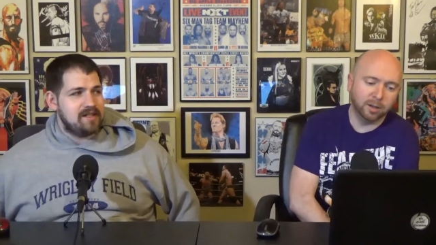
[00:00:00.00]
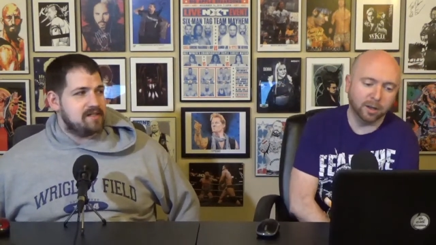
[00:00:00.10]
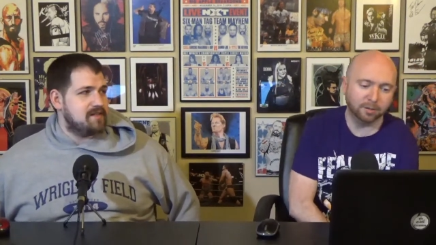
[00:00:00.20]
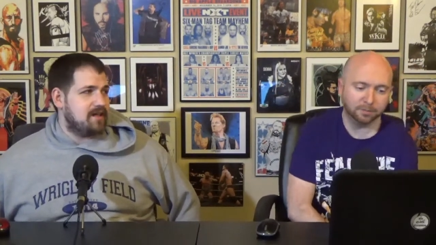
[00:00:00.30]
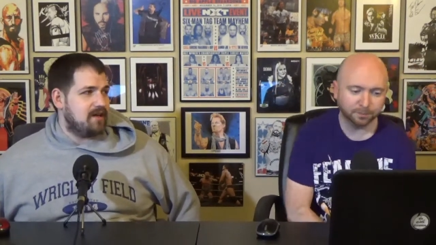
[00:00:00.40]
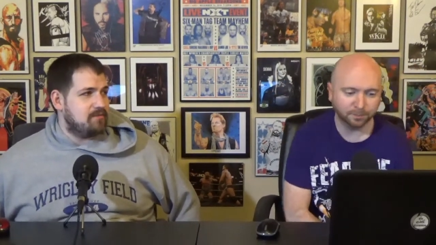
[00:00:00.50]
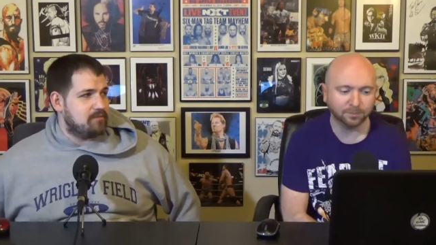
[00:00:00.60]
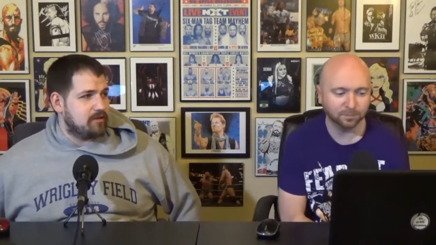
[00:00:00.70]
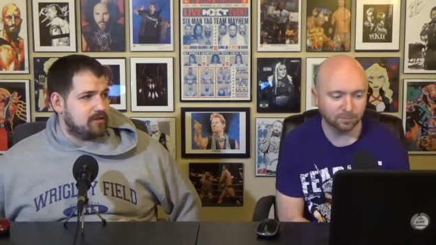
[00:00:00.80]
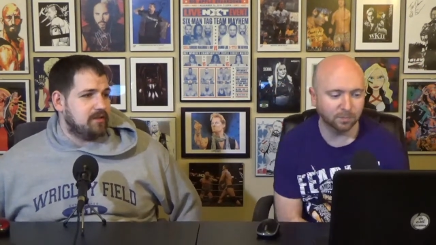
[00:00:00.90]
Speaker 1: than having Braun
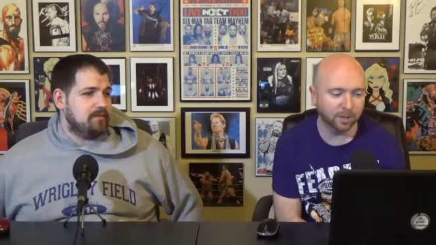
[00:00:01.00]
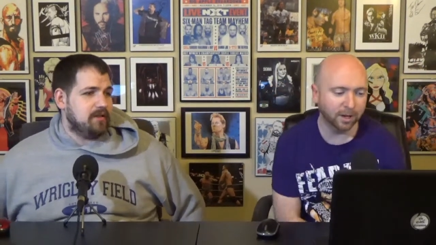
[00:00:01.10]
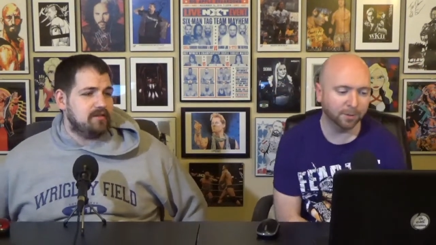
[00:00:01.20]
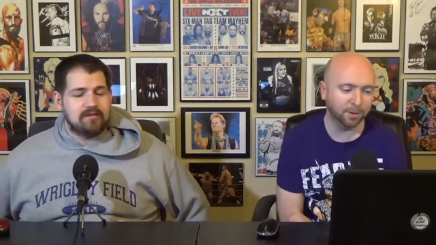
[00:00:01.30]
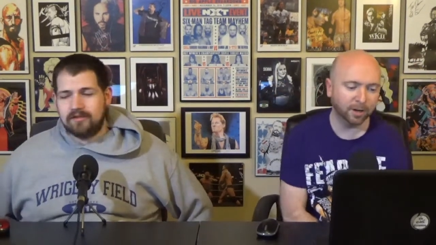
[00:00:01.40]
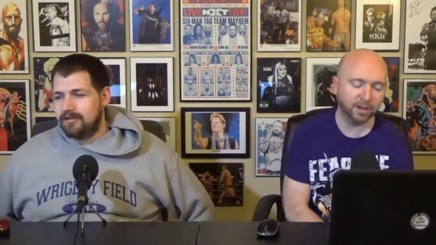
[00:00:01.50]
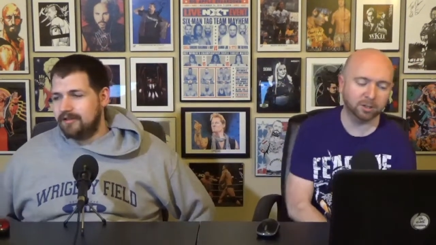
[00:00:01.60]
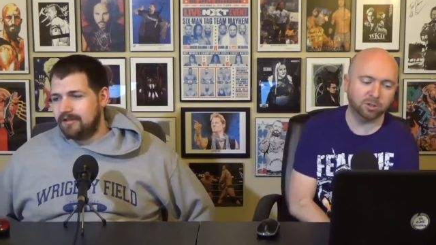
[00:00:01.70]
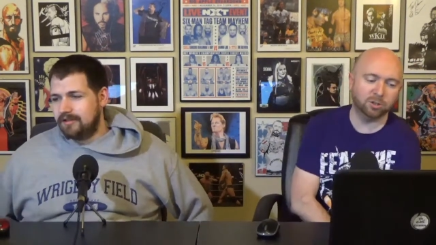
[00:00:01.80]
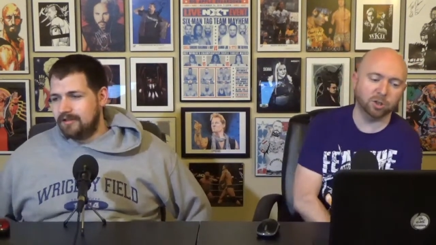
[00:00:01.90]
come yeah, out. but I guess
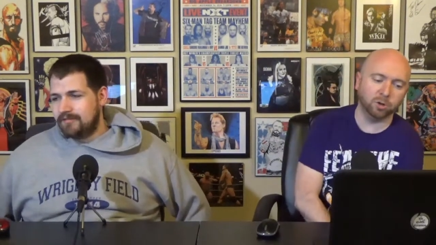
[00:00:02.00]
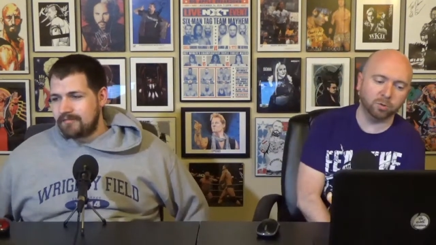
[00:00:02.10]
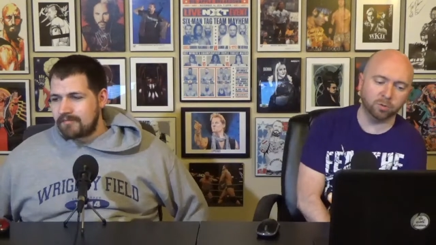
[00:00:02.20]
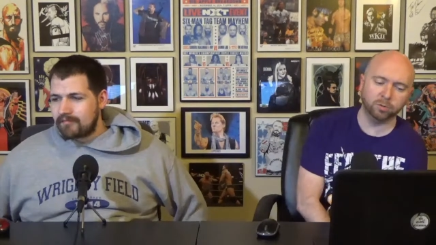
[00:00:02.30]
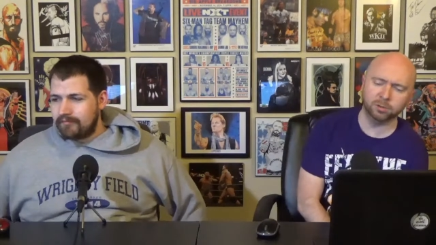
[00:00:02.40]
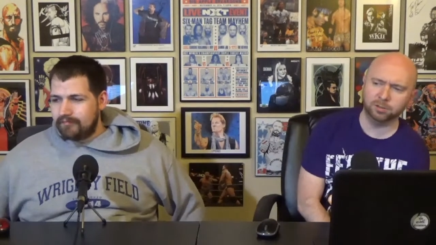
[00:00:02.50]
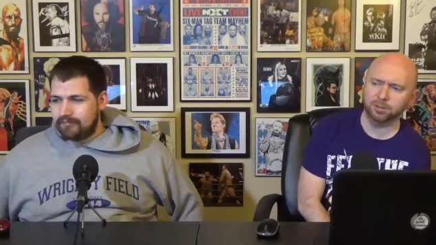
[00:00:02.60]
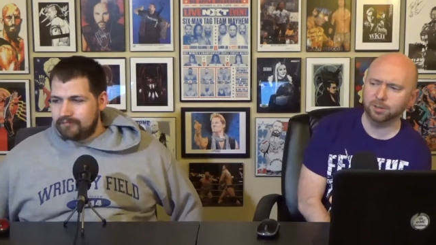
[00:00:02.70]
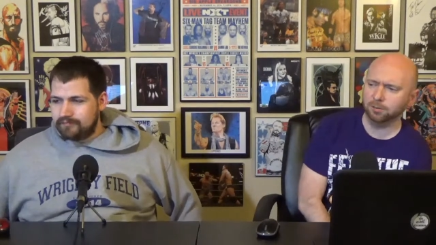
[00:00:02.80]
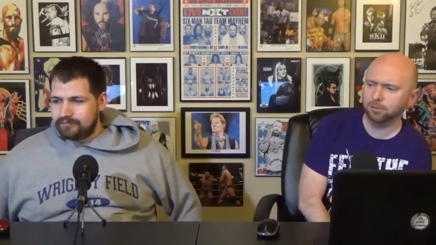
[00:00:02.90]
Joe was
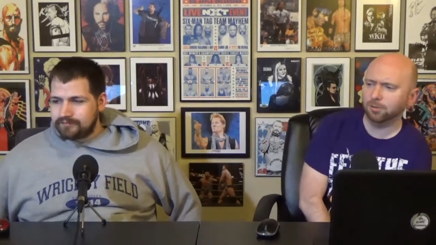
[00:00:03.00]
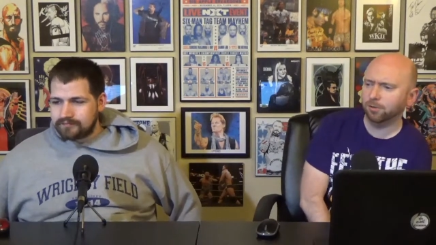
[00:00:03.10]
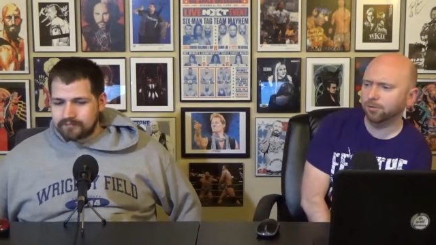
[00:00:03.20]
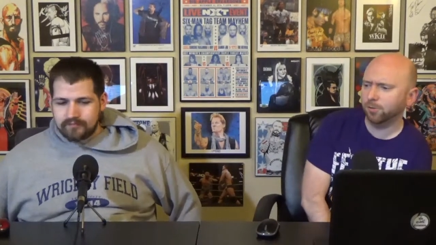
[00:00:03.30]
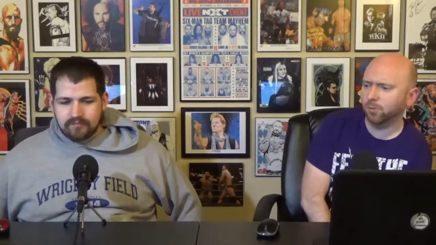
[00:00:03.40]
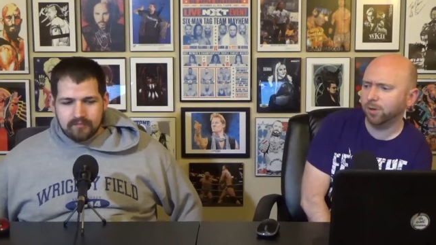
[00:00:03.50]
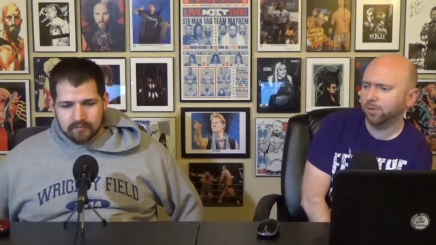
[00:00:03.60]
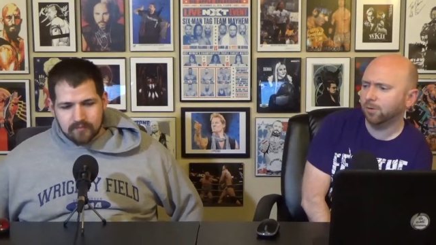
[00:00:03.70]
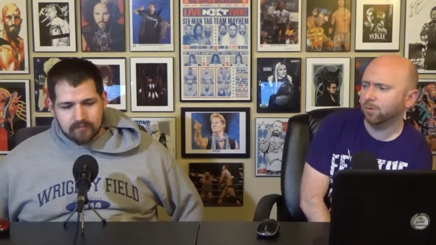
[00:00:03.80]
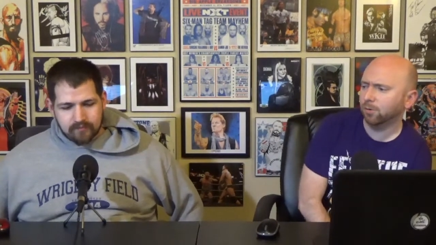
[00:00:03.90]
either under the weather
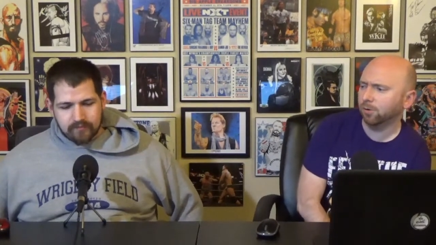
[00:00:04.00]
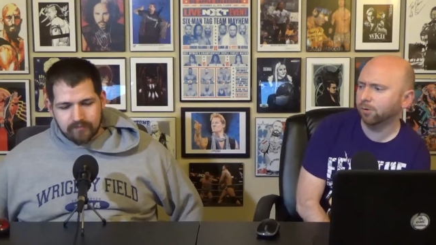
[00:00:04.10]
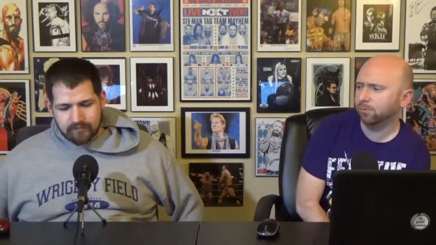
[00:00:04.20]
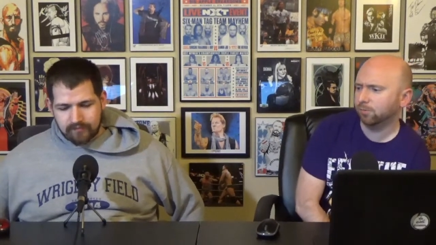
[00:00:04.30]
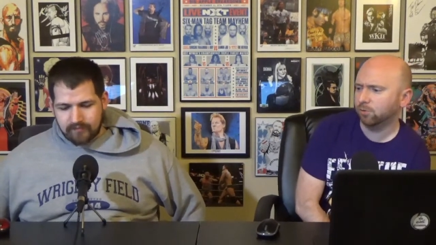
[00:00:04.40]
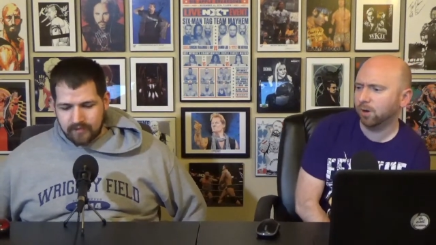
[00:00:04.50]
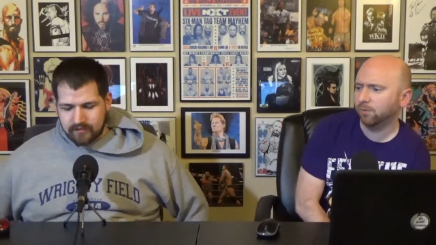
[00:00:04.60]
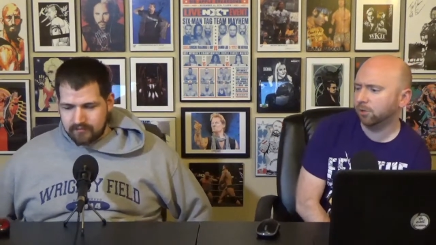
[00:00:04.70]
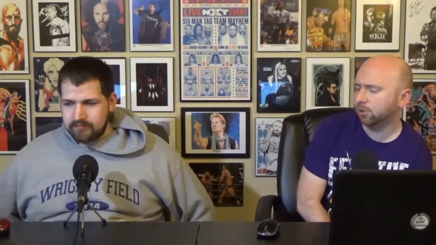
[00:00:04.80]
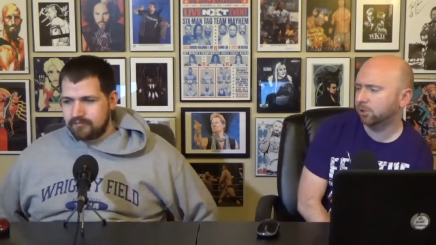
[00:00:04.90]
or travel
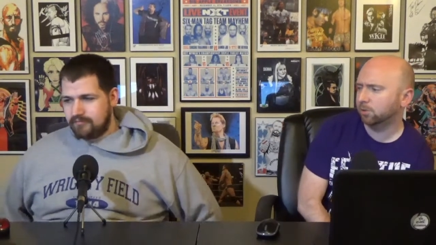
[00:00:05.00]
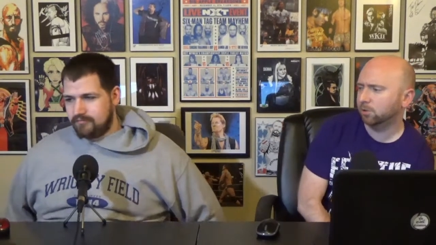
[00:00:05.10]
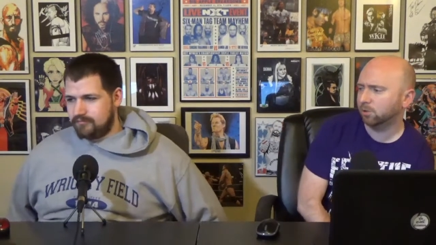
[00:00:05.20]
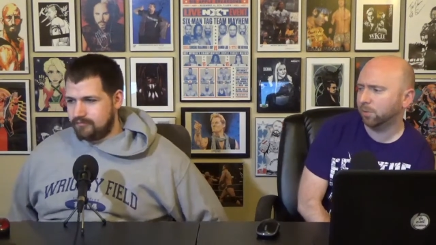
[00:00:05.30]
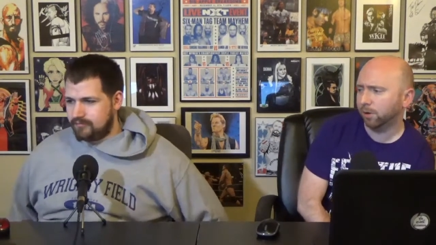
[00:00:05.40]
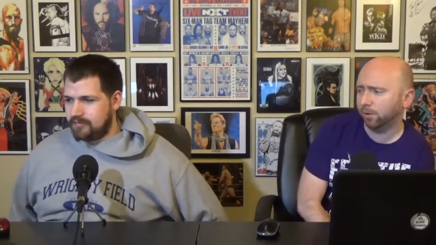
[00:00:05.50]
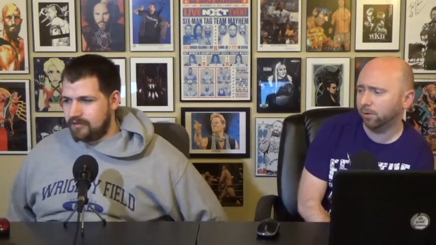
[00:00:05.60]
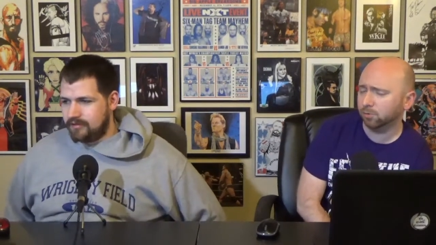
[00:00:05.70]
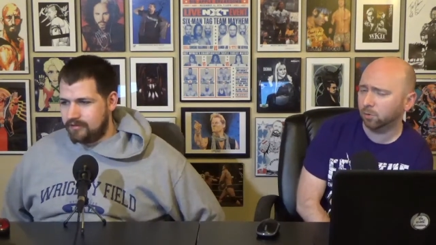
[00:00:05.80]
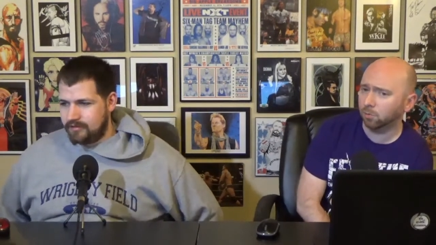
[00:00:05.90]
issues because apparently there was a whole
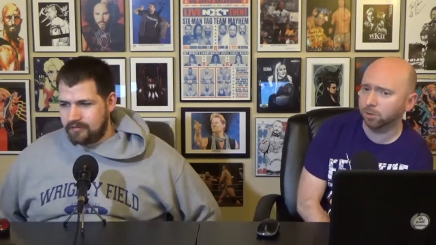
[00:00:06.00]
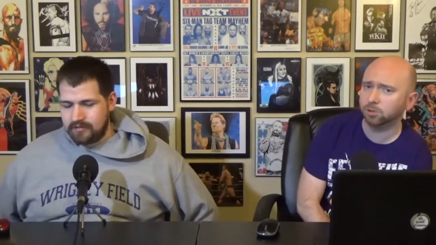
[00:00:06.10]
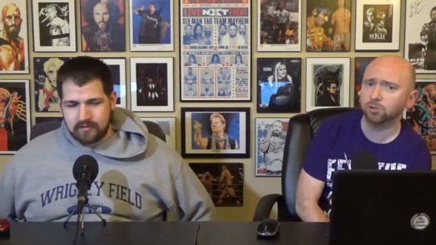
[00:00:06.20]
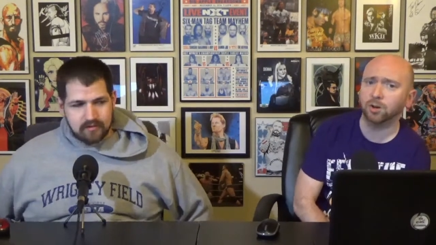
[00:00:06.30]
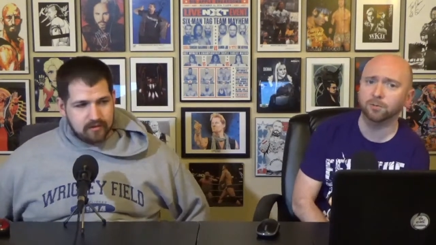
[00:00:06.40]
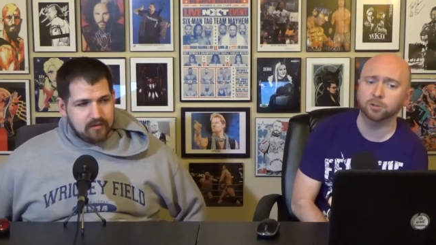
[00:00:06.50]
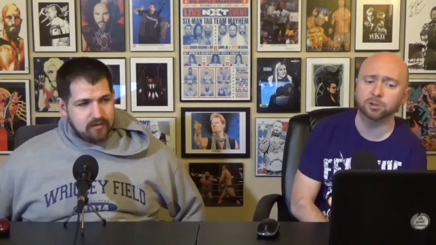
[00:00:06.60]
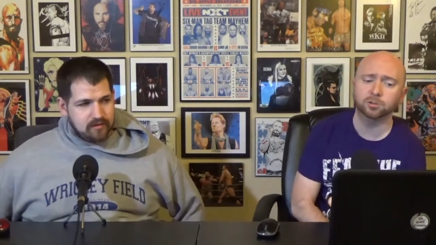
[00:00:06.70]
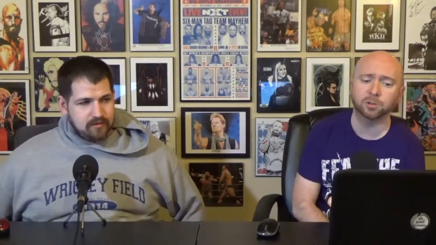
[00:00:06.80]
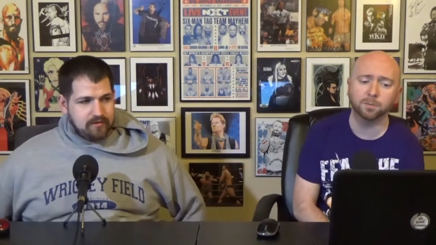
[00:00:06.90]
bunch of travel issues
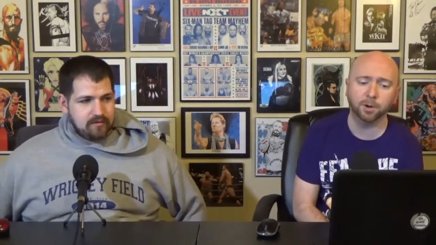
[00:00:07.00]
on Monday.